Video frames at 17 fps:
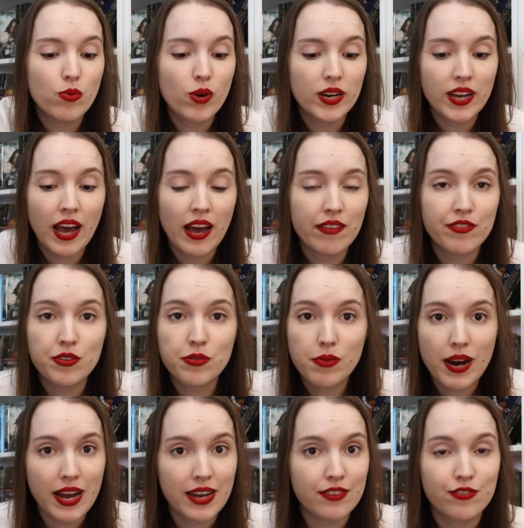what have you
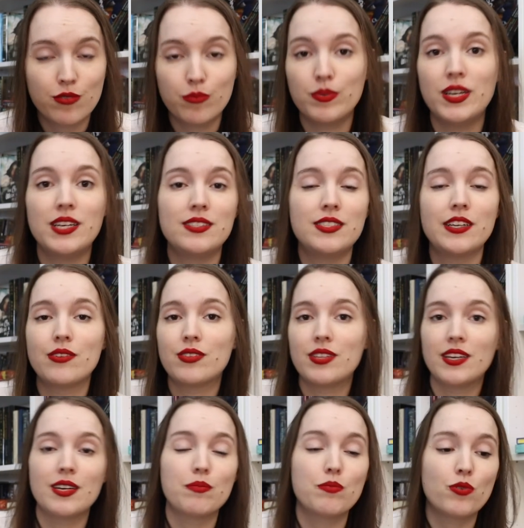read from this that you
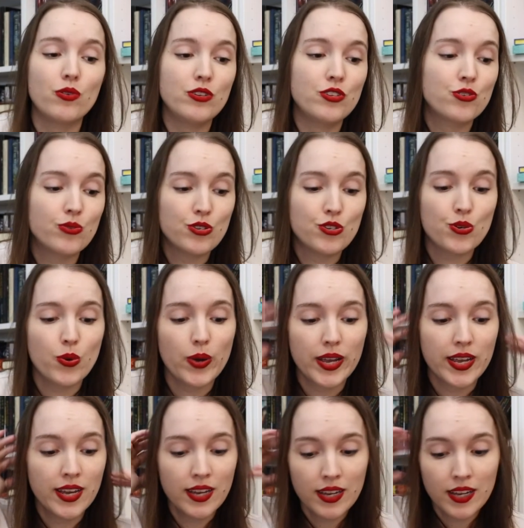think I'm going to enjoy.